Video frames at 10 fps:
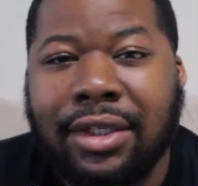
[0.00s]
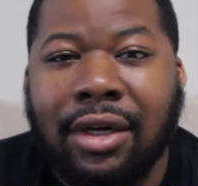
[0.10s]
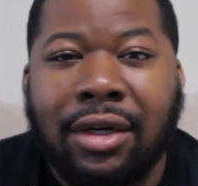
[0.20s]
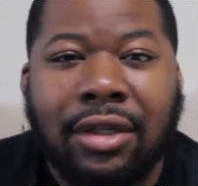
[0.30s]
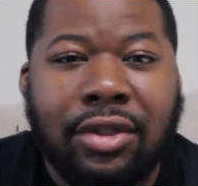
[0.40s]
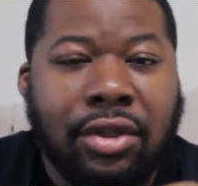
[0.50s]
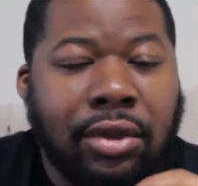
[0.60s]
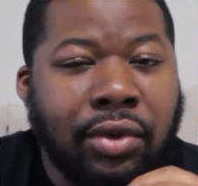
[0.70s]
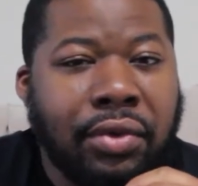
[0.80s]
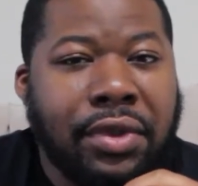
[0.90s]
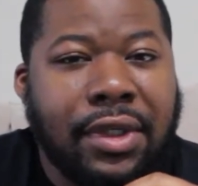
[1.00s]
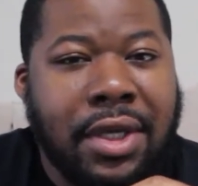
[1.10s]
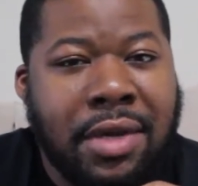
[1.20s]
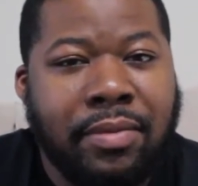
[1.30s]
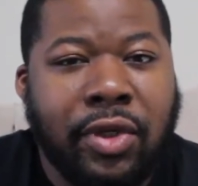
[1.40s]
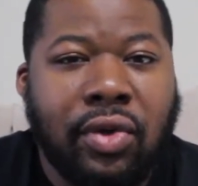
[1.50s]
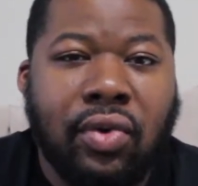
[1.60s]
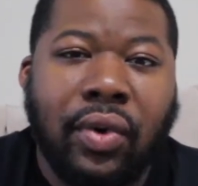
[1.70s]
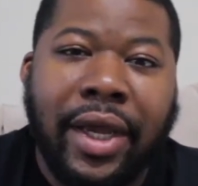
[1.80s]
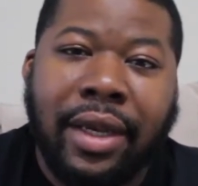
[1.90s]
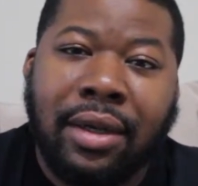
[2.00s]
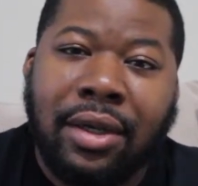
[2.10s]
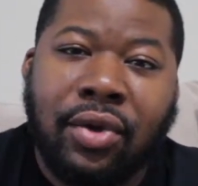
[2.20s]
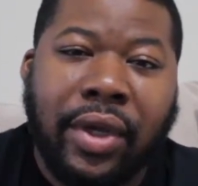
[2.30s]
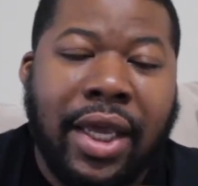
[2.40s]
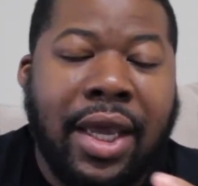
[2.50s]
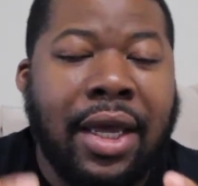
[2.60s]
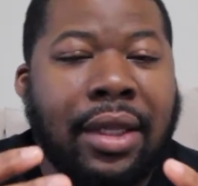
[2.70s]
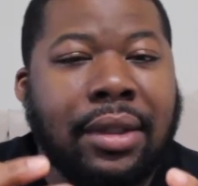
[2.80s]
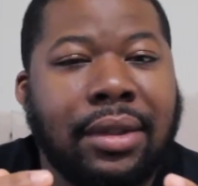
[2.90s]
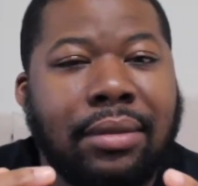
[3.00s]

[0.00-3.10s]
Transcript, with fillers: of started to lose steam too, and you can't